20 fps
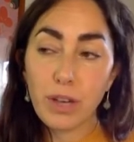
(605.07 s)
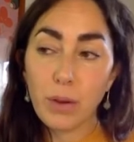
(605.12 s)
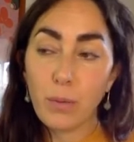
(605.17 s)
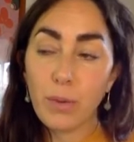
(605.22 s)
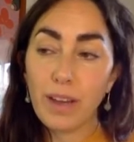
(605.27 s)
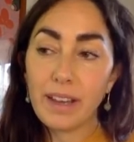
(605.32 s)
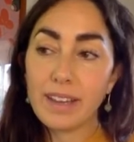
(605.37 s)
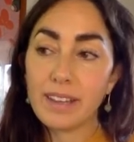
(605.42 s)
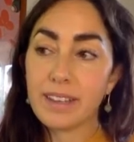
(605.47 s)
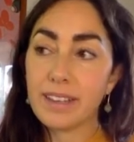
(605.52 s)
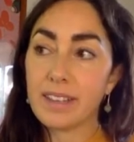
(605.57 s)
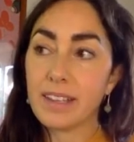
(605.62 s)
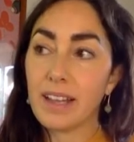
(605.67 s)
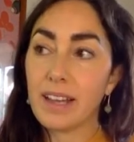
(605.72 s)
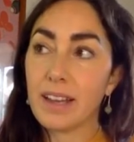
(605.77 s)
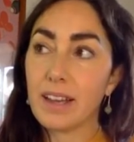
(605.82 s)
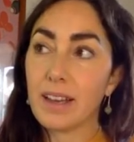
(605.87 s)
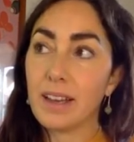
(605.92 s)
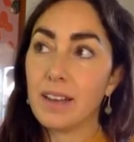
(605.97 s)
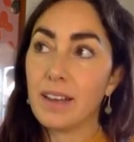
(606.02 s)
Awareness is
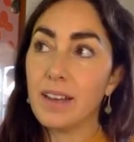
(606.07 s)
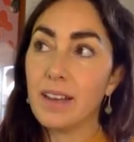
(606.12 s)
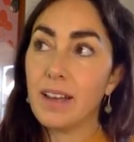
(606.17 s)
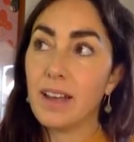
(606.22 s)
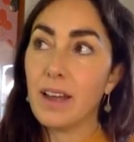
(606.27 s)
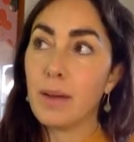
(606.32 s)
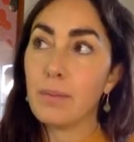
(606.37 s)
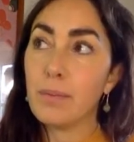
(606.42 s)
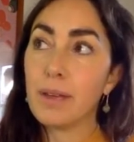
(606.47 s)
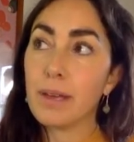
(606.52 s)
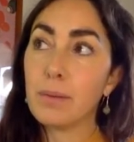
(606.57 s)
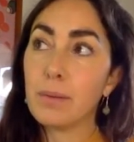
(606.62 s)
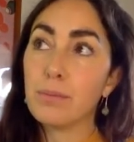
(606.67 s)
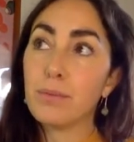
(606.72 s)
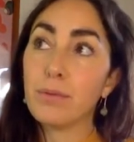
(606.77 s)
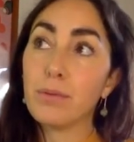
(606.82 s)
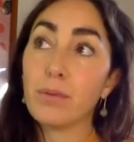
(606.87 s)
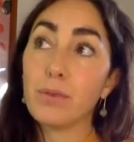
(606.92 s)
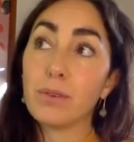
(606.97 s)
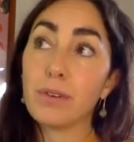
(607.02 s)
like a big
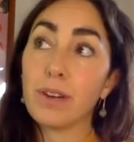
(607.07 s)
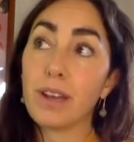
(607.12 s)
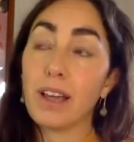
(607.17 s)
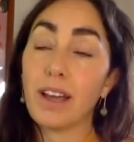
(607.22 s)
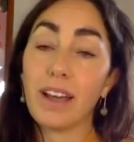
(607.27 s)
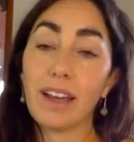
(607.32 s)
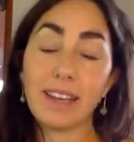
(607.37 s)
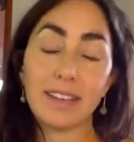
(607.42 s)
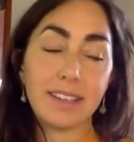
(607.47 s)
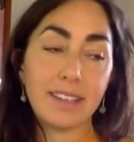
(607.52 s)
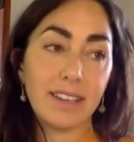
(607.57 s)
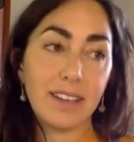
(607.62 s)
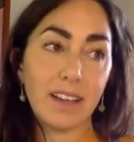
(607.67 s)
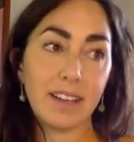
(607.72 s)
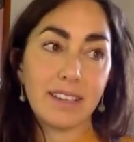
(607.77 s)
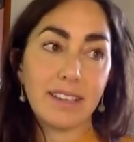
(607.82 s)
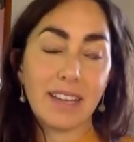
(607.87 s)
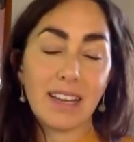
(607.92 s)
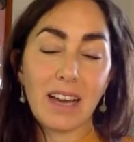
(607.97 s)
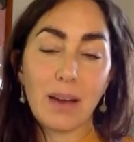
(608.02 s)
broad light
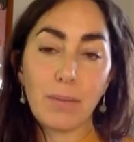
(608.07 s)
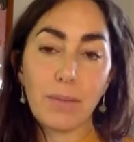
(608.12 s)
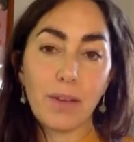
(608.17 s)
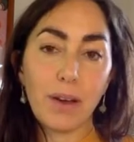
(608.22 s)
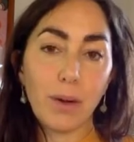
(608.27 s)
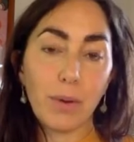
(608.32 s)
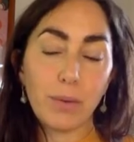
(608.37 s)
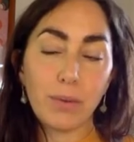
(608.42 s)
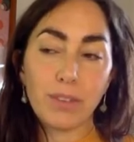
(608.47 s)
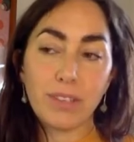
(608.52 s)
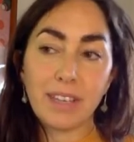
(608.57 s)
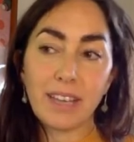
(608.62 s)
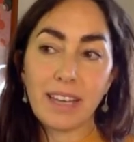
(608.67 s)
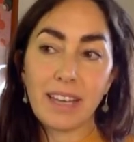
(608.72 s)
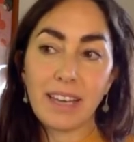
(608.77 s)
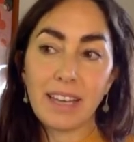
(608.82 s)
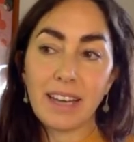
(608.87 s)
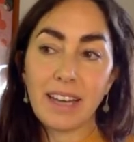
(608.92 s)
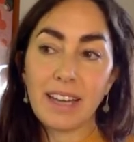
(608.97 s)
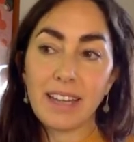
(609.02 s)
lighting up the whole
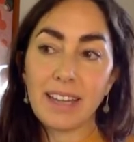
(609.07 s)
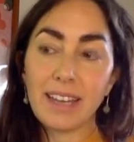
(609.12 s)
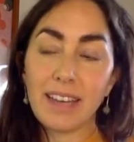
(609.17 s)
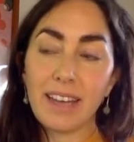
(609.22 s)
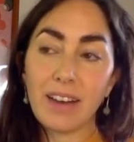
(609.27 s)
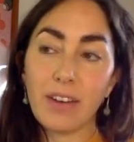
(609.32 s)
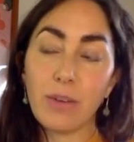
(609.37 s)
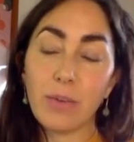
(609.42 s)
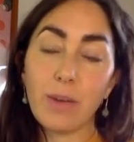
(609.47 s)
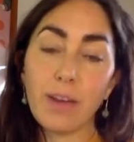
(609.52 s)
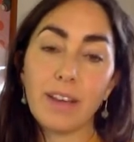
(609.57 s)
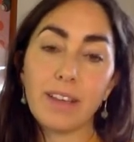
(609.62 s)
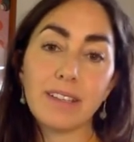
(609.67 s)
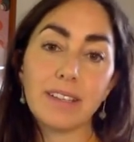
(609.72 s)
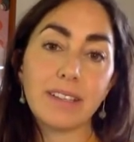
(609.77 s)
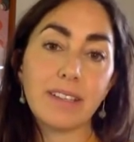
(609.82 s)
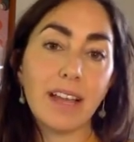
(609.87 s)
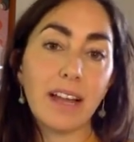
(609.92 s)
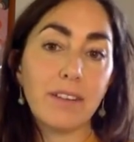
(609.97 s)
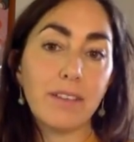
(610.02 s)
scene, and then our awareness
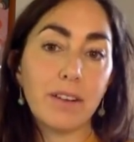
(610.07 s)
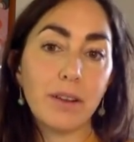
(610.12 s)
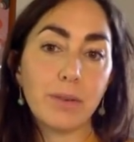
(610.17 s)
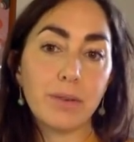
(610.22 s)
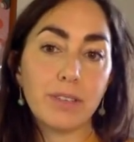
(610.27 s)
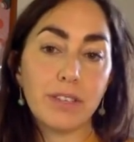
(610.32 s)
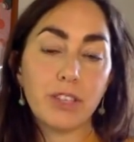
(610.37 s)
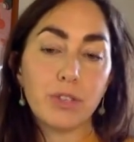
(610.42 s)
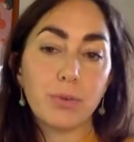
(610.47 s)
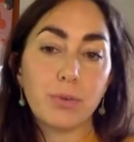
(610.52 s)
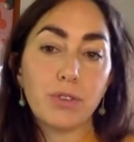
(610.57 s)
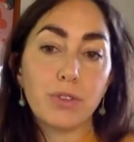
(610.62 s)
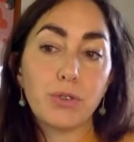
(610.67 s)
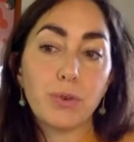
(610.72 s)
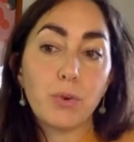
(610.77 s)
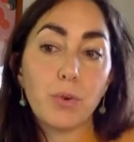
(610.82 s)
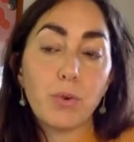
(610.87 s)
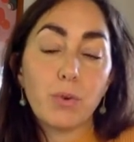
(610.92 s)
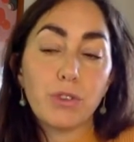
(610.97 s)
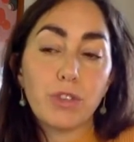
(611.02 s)
narrows into a
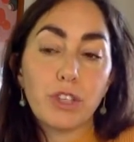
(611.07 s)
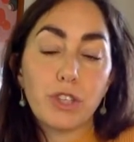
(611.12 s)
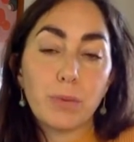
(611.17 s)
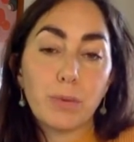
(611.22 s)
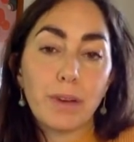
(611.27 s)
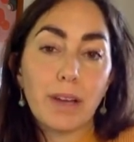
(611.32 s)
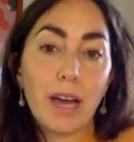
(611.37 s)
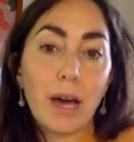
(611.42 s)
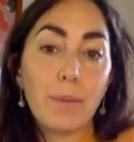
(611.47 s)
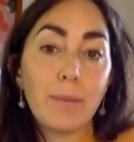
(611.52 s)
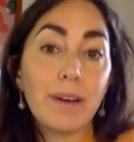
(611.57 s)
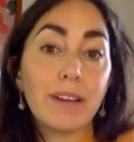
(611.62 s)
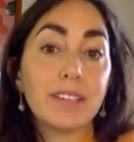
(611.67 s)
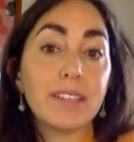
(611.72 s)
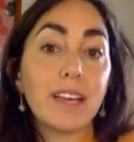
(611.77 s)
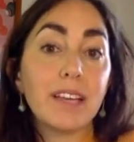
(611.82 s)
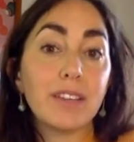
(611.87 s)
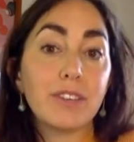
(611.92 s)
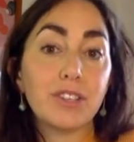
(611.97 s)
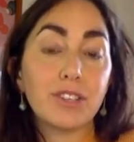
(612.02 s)
torch to become
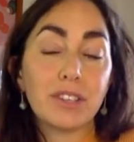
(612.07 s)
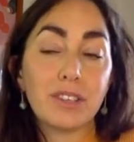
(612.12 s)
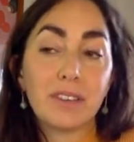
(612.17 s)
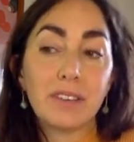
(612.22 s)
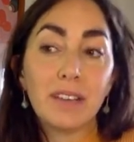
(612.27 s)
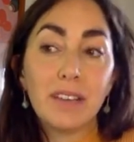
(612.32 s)
attention.